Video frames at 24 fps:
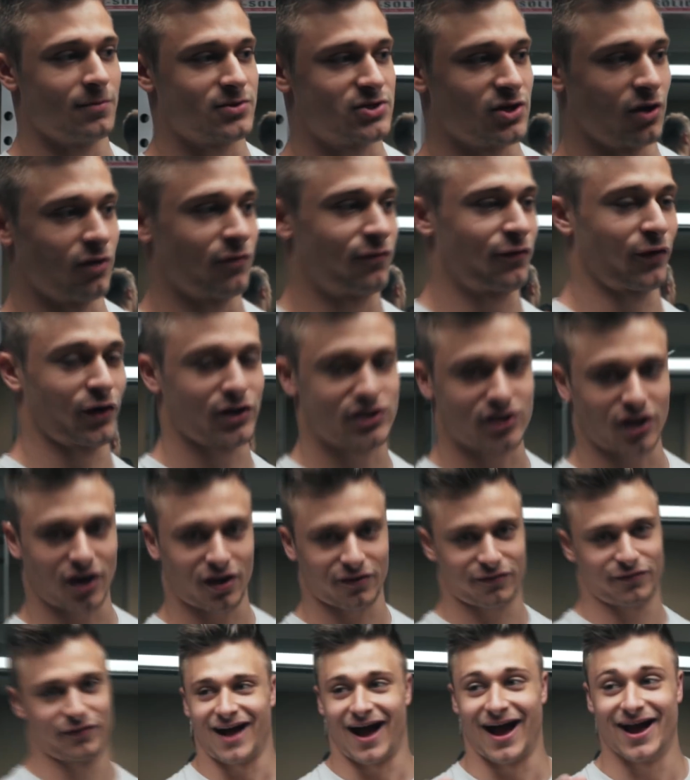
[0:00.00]
So first
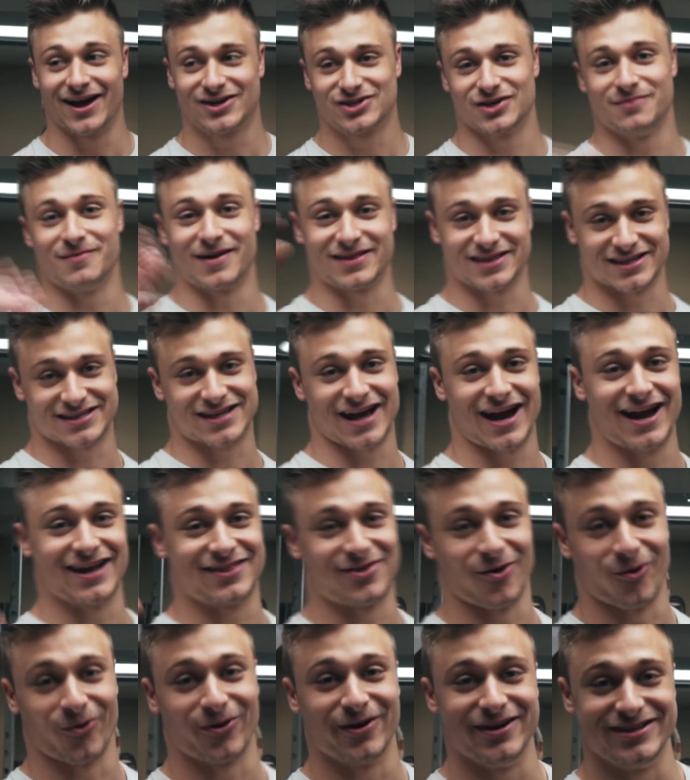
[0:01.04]
off, I actually met this guy
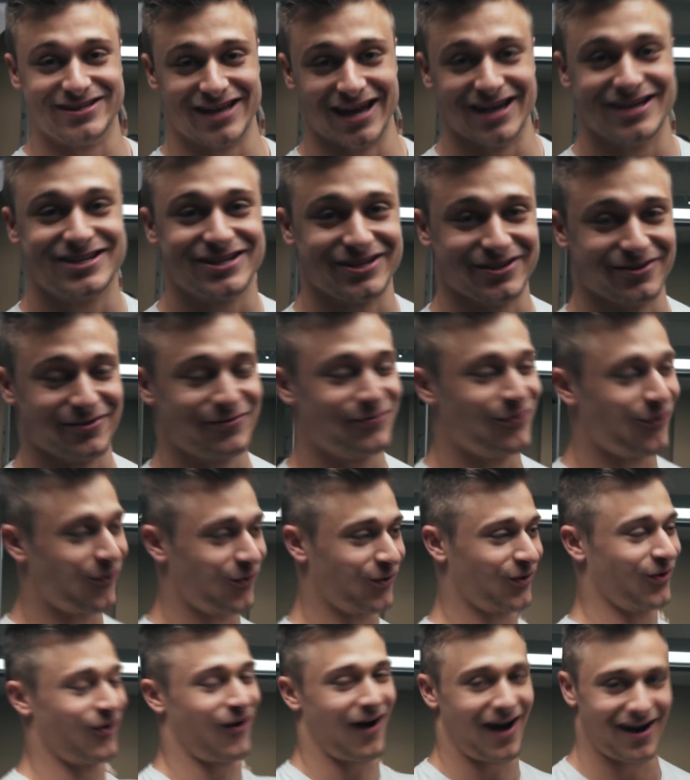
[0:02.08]
at the orientation
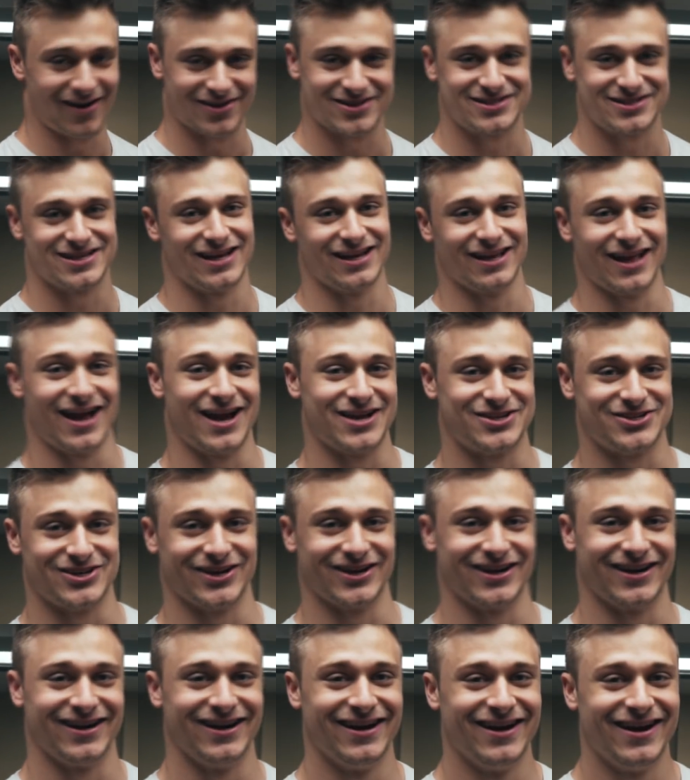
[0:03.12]
for Ohio State last
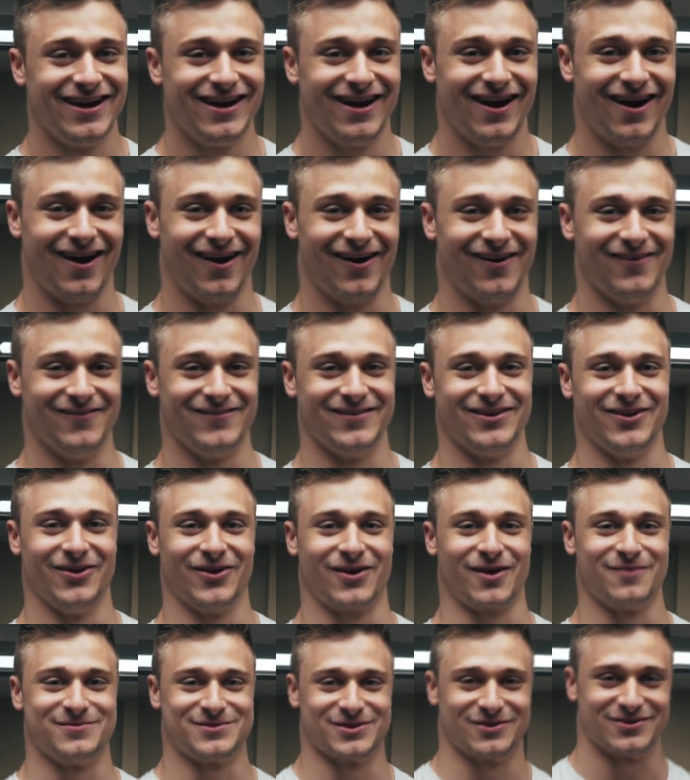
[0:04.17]
year. You know, he
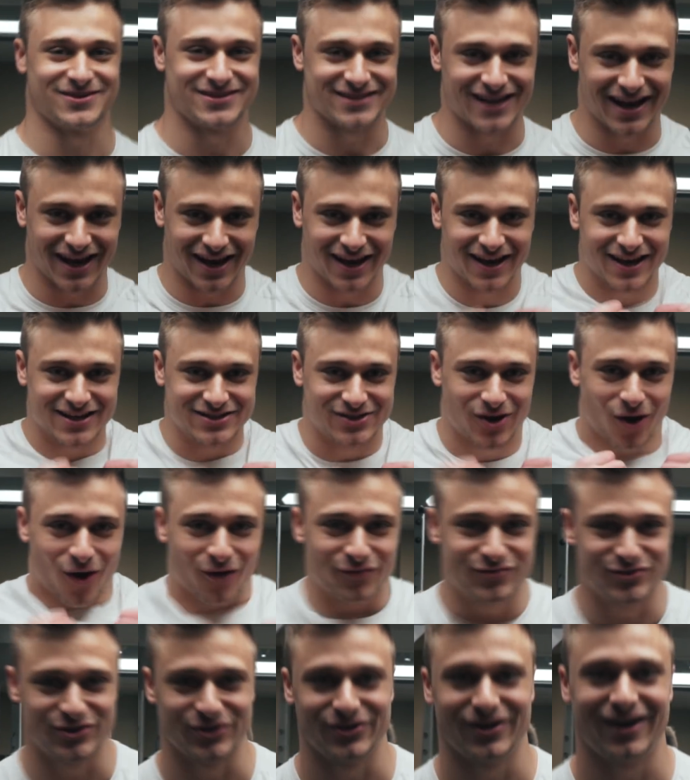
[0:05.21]
comes in with like his
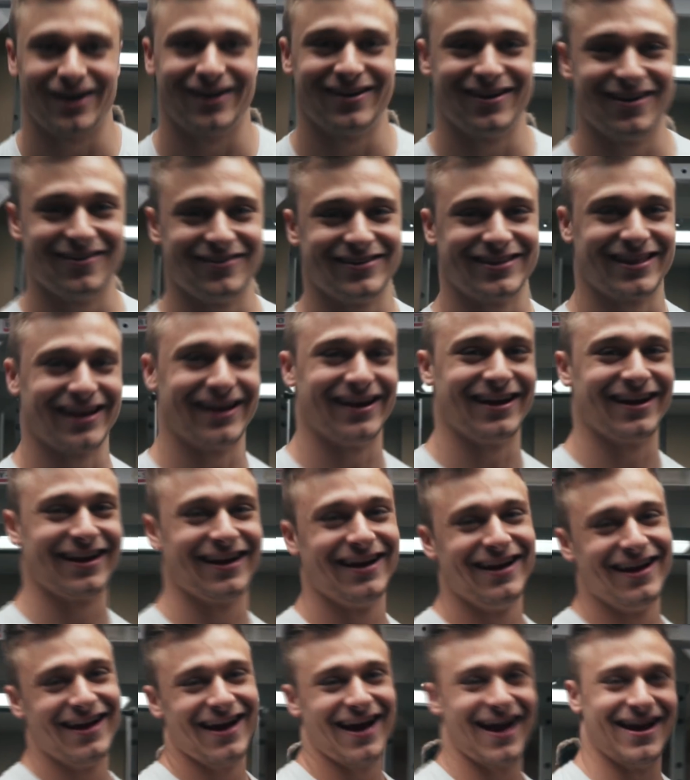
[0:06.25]
golf shirt on and everything,
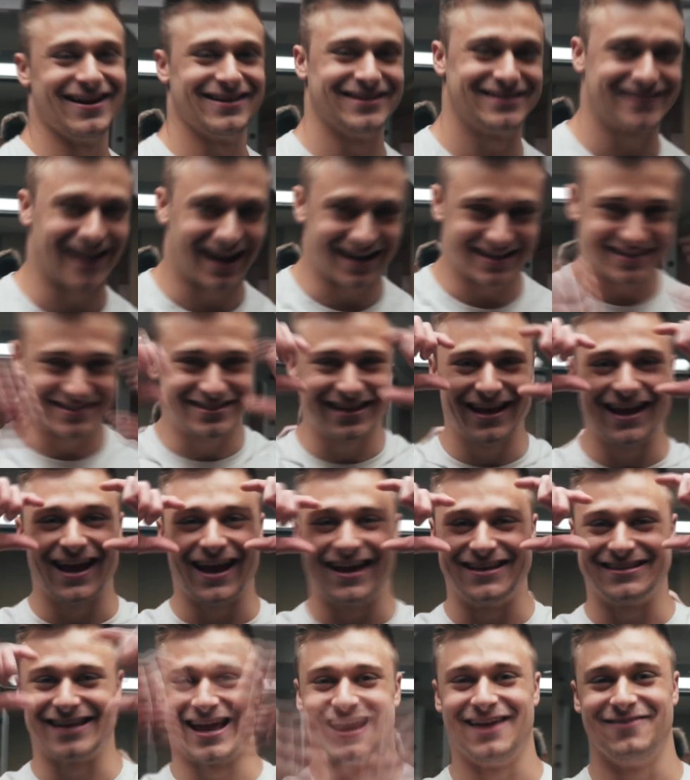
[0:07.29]
and he's got
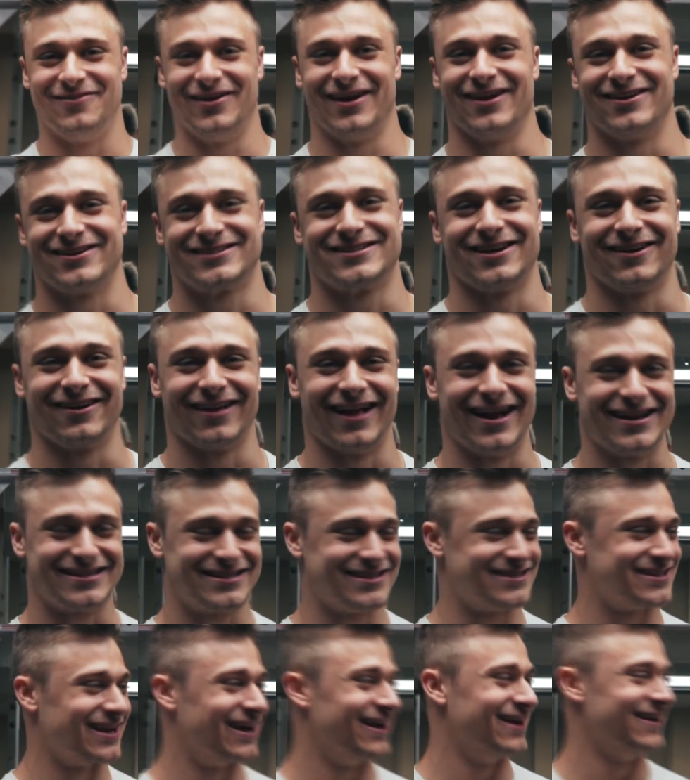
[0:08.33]
his aviator
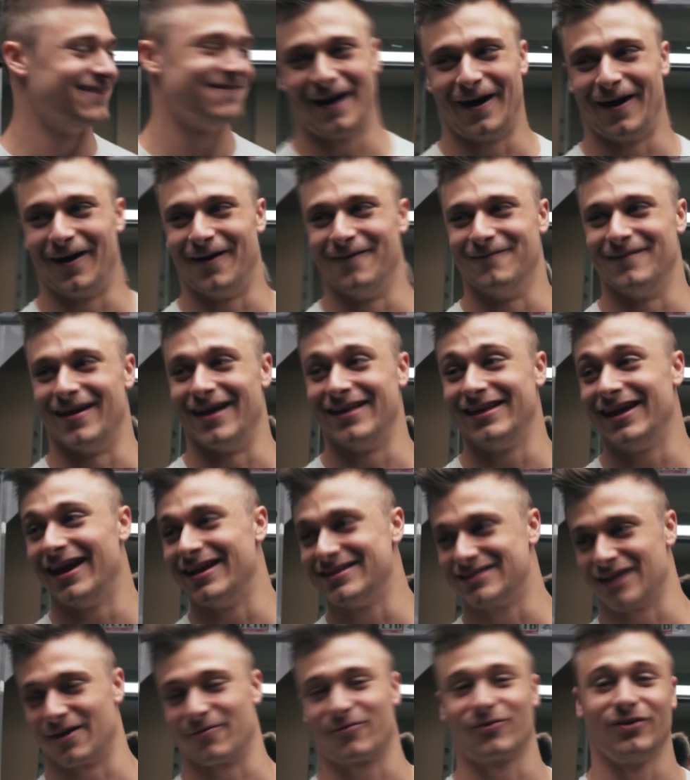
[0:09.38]
sunglasses on. And he
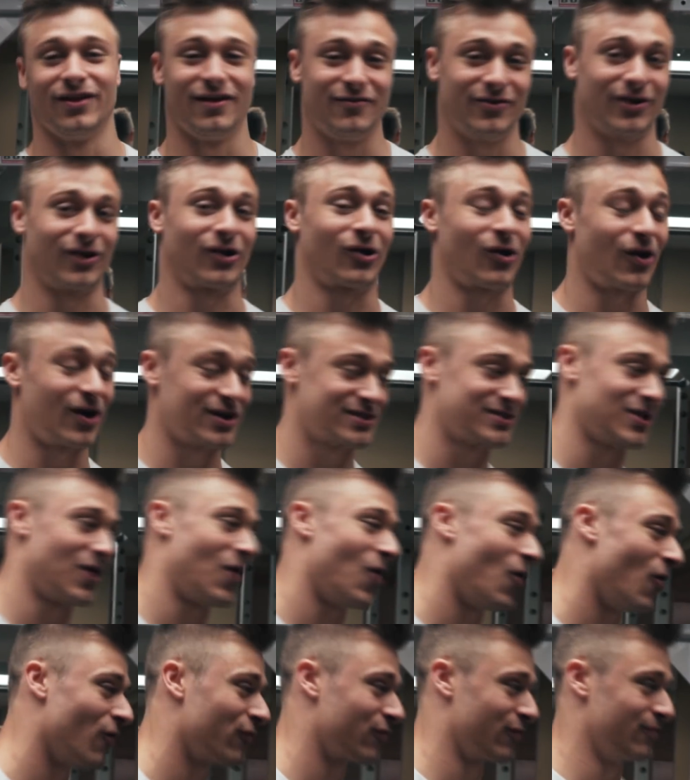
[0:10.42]
ends up living across the
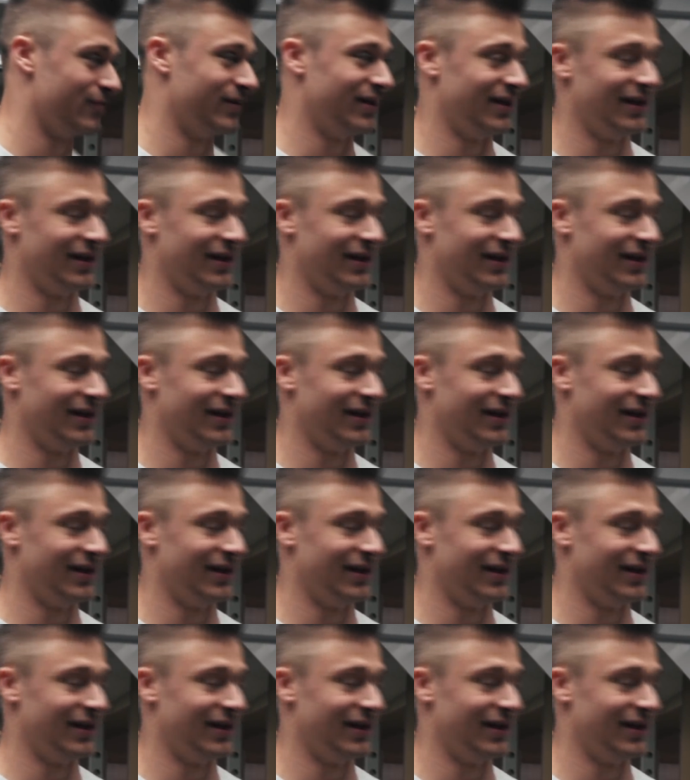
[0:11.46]
hall from